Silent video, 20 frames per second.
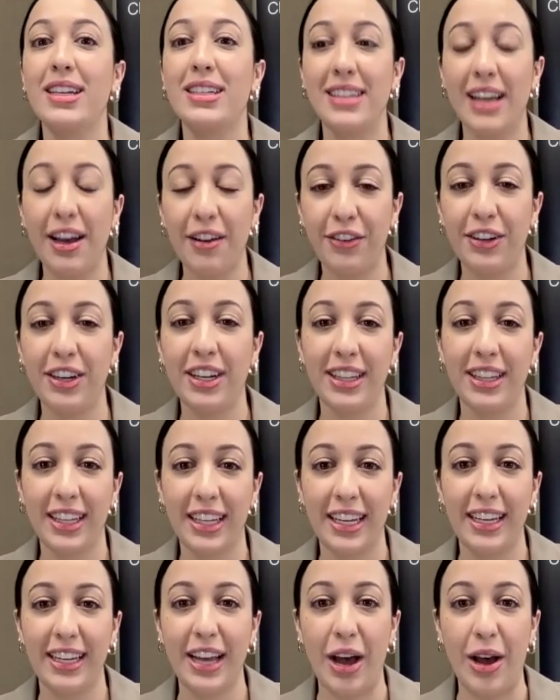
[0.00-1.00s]

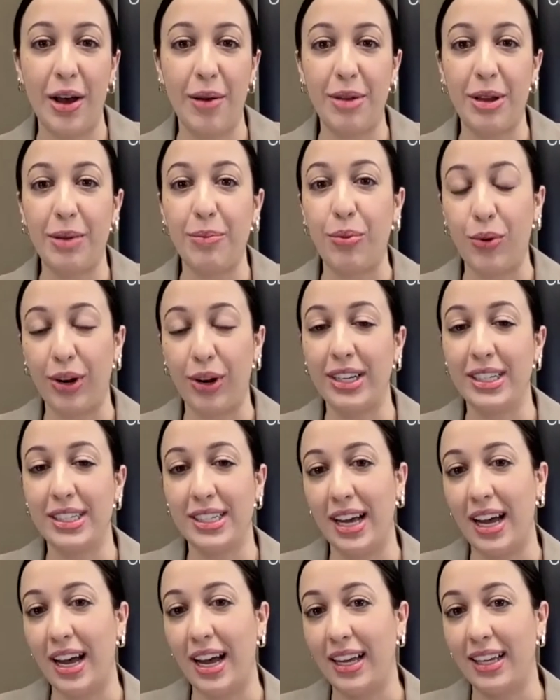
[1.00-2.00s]
definitely important
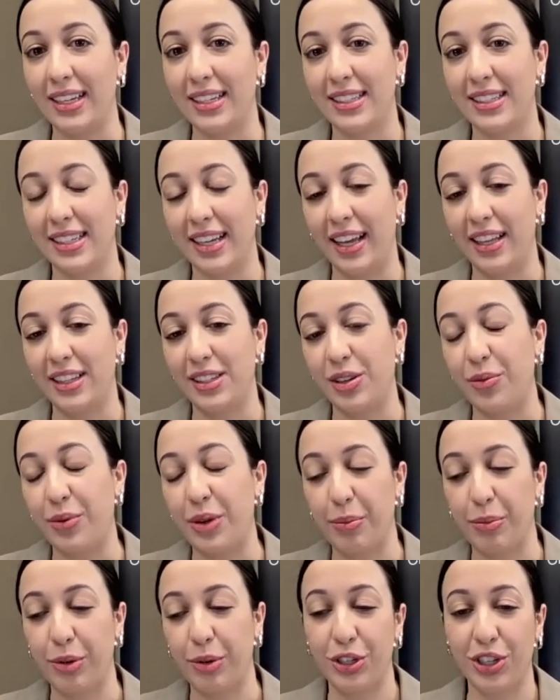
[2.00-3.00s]
to us. And so we
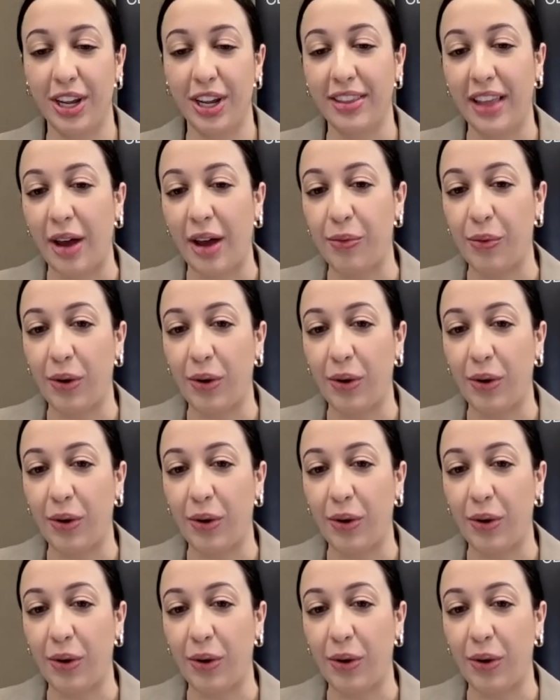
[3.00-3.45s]
appreciate that